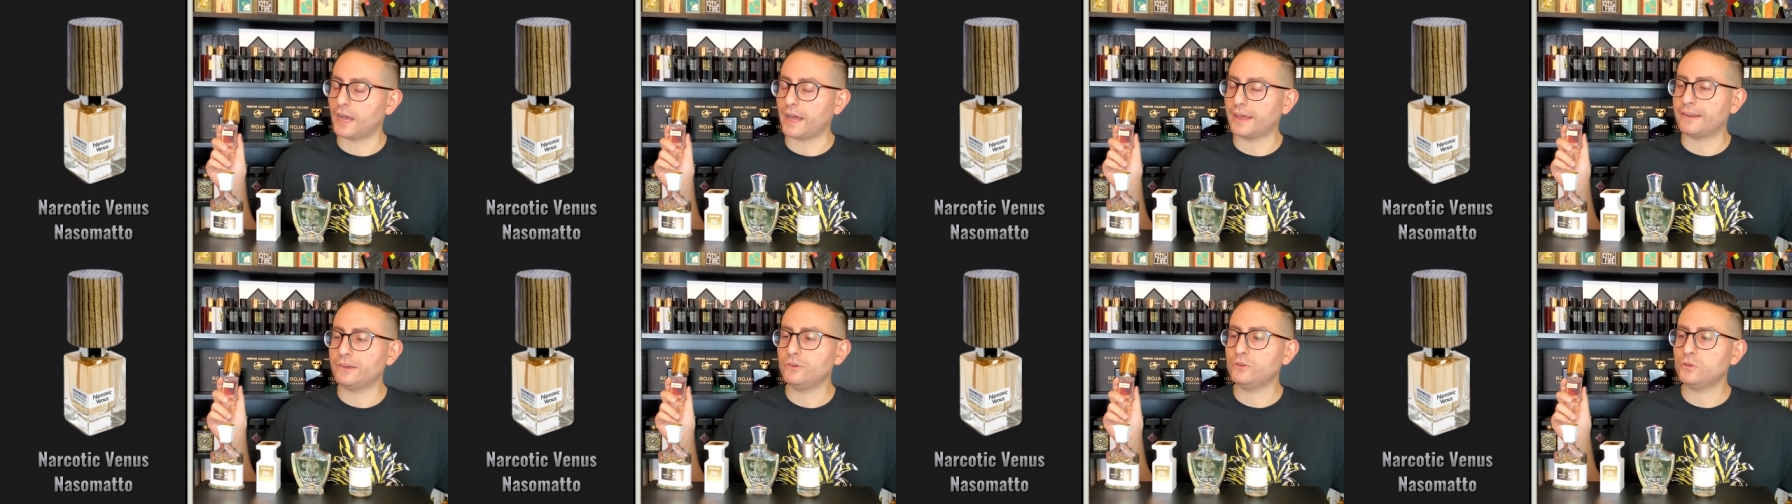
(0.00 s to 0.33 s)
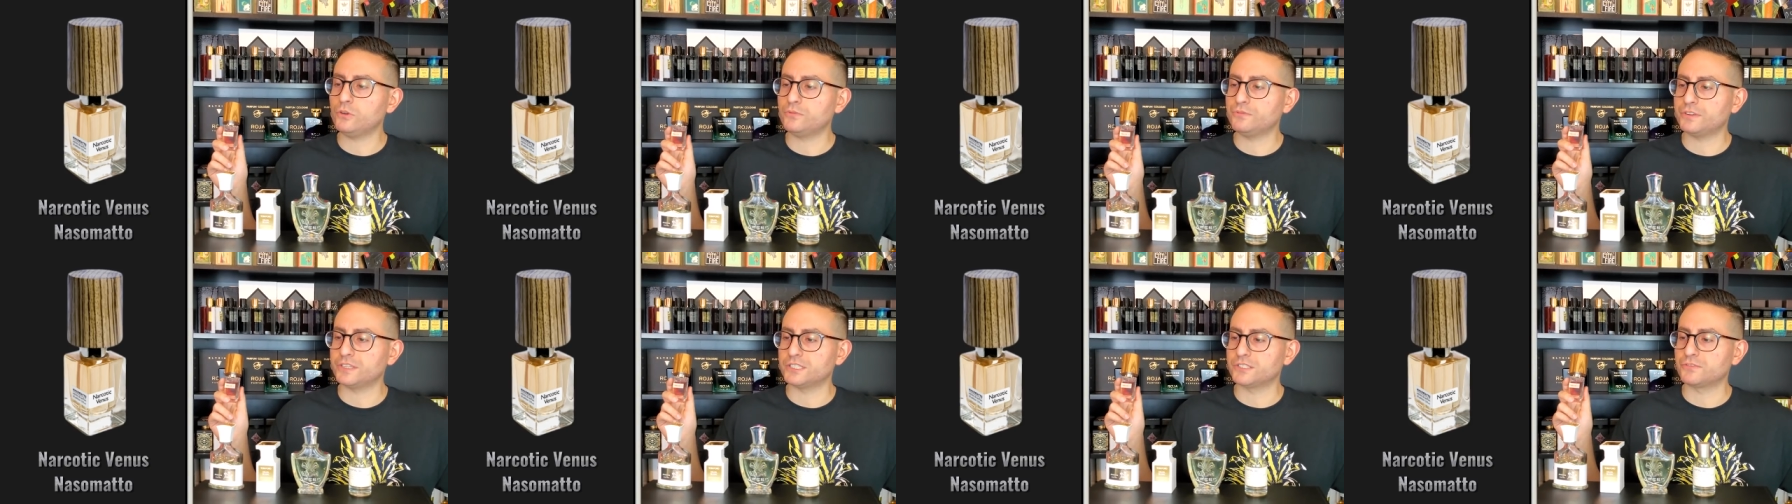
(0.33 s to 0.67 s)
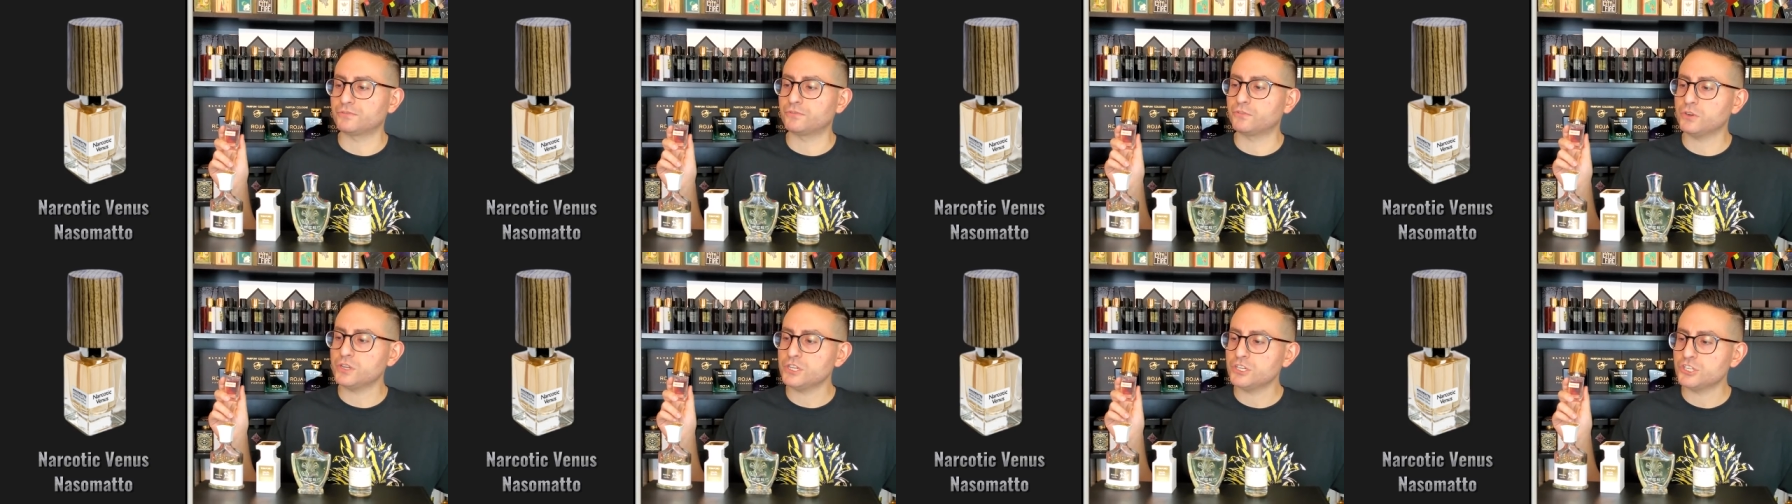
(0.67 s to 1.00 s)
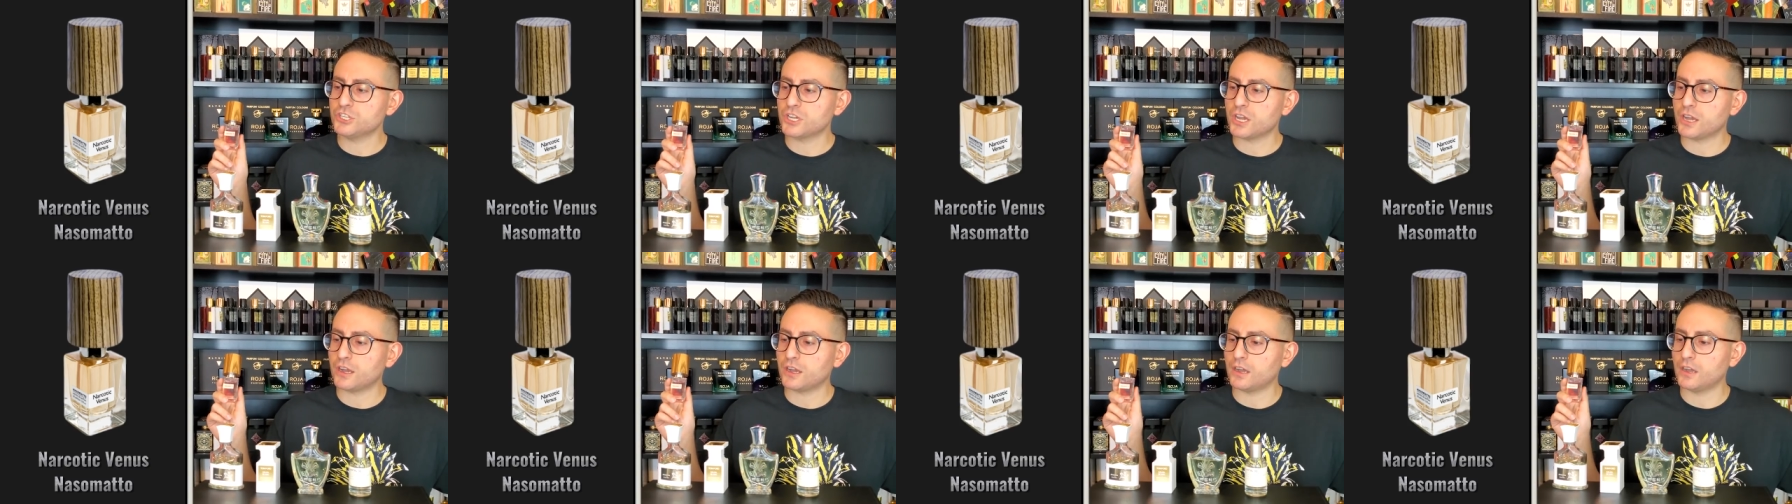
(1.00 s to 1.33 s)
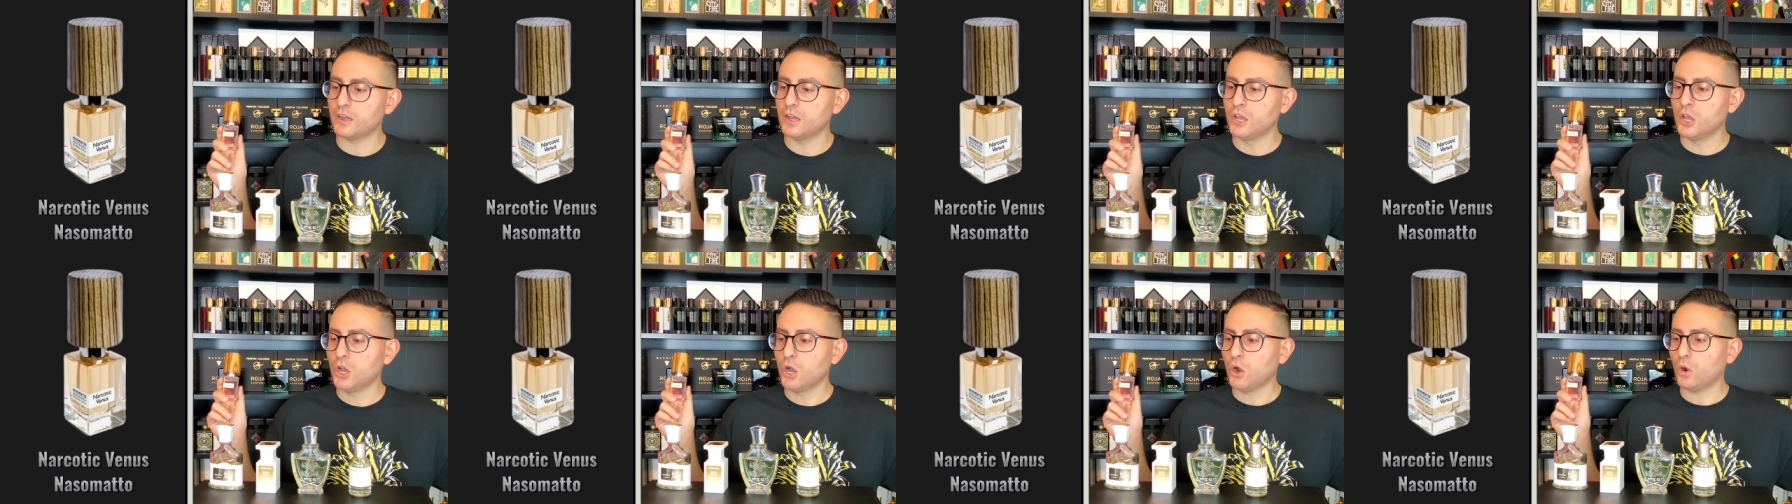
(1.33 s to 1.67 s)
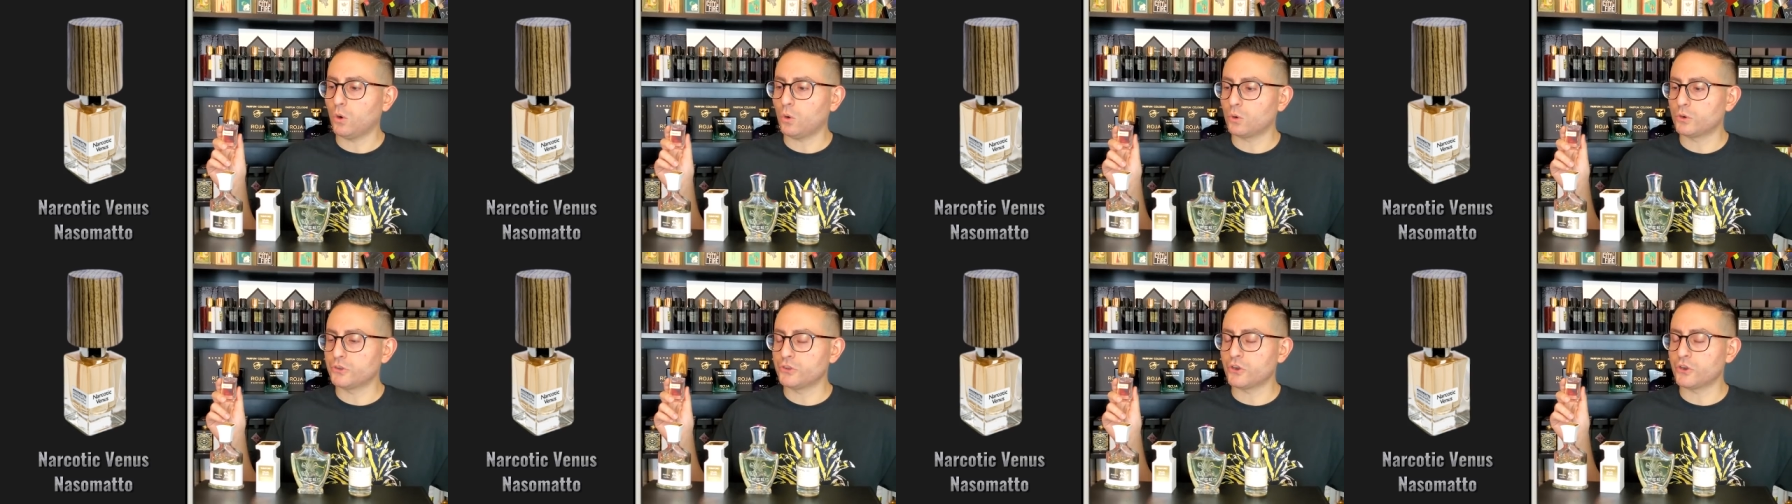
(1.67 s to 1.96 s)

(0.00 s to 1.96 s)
I don't know if it's Freesia or